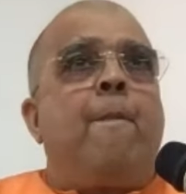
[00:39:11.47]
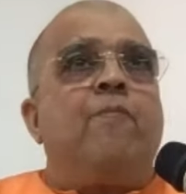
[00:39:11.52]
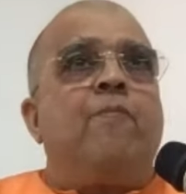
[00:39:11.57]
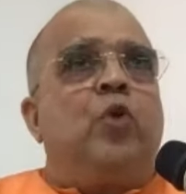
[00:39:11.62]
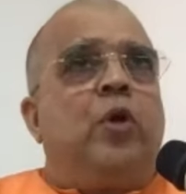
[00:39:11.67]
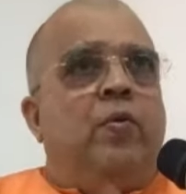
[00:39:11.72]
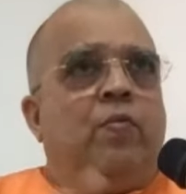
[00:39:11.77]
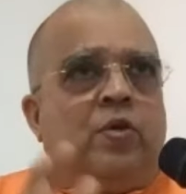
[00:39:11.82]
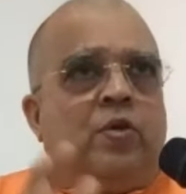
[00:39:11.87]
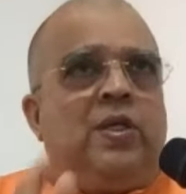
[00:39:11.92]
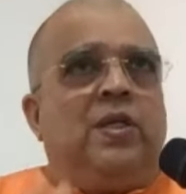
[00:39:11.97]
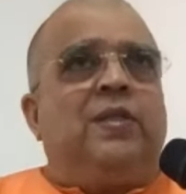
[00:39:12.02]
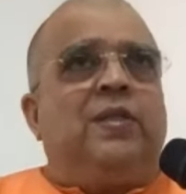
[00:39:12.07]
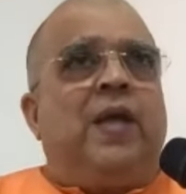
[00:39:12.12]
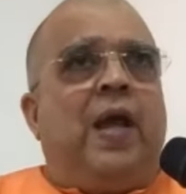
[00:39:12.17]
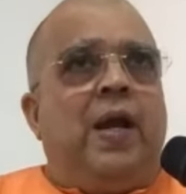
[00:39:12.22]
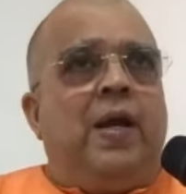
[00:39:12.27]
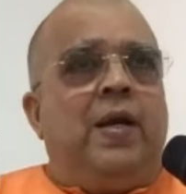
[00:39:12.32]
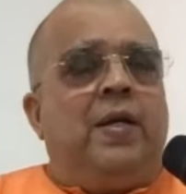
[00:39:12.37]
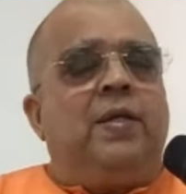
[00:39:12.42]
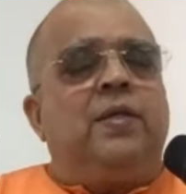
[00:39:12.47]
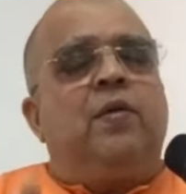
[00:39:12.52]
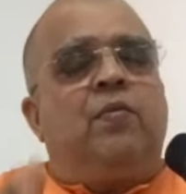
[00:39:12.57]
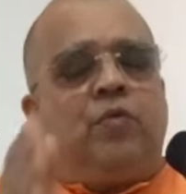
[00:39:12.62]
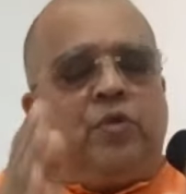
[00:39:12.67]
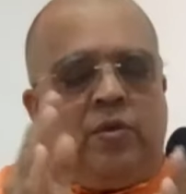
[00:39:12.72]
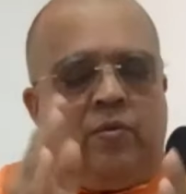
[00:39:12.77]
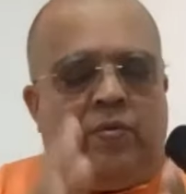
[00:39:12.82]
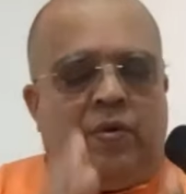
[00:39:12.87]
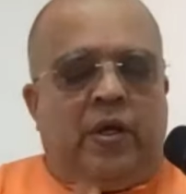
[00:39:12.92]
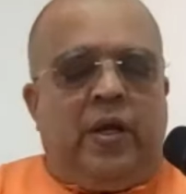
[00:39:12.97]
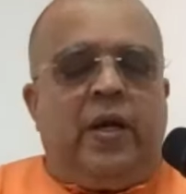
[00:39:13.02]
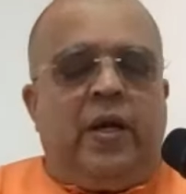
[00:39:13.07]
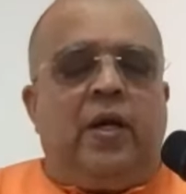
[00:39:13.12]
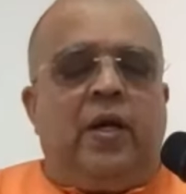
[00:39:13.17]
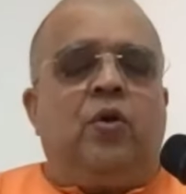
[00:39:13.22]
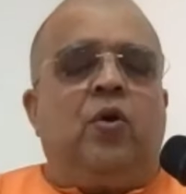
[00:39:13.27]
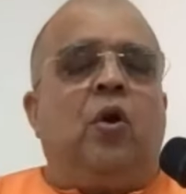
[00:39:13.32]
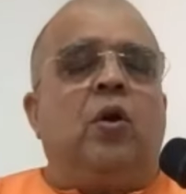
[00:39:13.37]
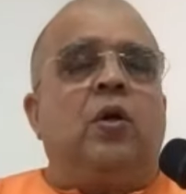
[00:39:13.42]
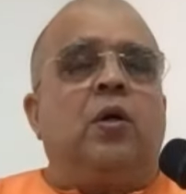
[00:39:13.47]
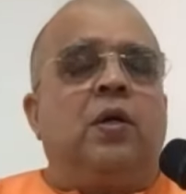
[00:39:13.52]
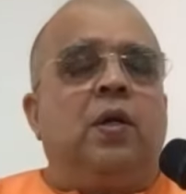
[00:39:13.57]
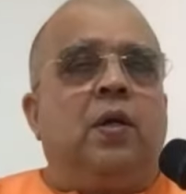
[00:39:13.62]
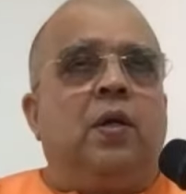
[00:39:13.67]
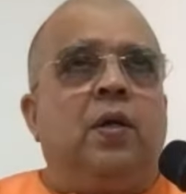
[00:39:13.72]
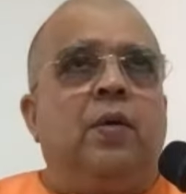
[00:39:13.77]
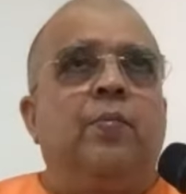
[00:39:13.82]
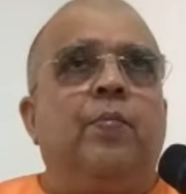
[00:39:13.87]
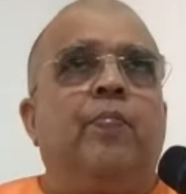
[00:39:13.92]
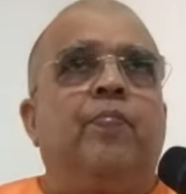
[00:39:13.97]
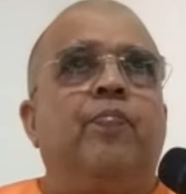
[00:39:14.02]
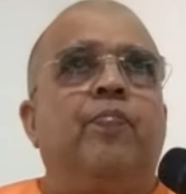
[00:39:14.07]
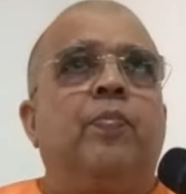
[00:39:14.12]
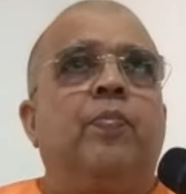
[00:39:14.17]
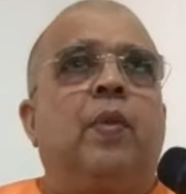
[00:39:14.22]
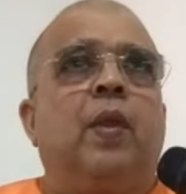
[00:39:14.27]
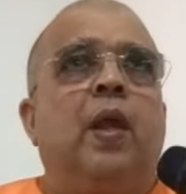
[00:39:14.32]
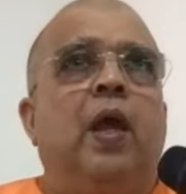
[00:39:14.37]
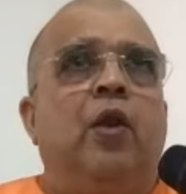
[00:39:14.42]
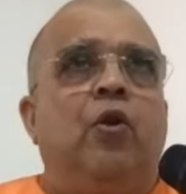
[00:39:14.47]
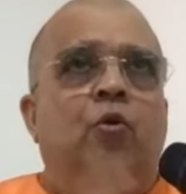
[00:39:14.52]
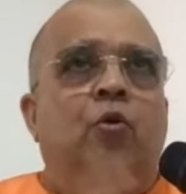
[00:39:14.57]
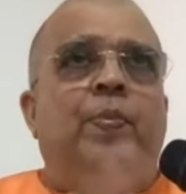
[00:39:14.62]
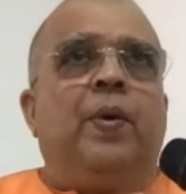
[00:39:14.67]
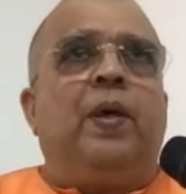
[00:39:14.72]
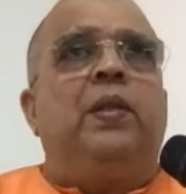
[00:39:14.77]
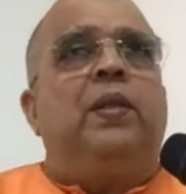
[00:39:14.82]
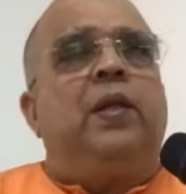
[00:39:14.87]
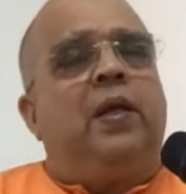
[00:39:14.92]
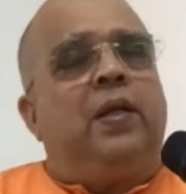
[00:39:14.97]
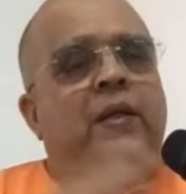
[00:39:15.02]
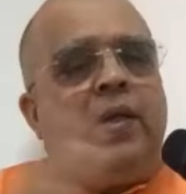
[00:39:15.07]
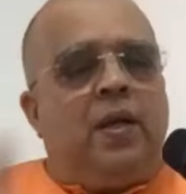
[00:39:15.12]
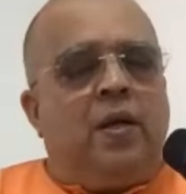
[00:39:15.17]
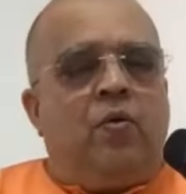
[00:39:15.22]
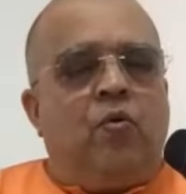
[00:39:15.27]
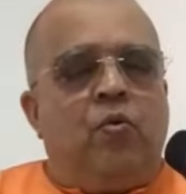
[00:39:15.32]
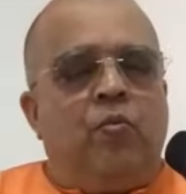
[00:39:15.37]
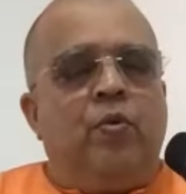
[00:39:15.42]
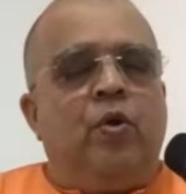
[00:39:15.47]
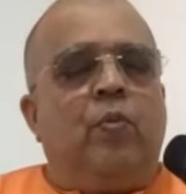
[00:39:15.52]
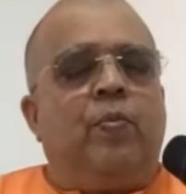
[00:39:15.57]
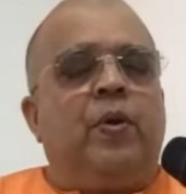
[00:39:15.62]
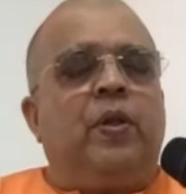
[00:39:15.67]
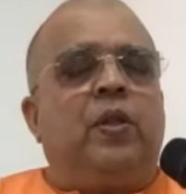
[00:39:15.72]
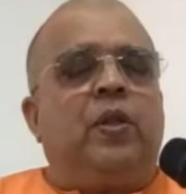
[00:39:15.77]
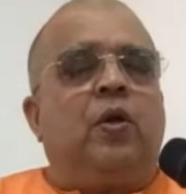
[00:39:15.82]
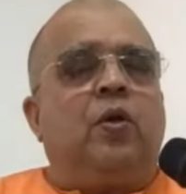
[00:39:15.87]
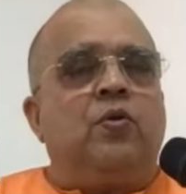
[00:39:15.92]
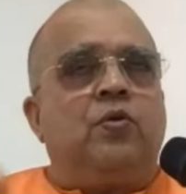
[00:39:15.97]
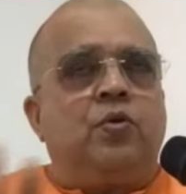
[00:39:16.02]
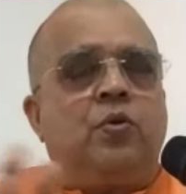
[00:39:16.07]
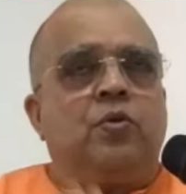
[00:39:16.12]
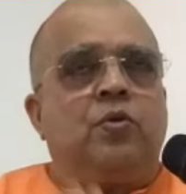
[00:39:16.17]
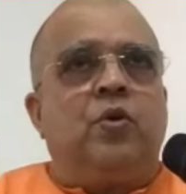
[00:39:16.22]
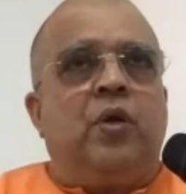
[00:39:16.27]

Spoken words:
So he was a scientist, he was a great doctor, allopath and then homeopath also.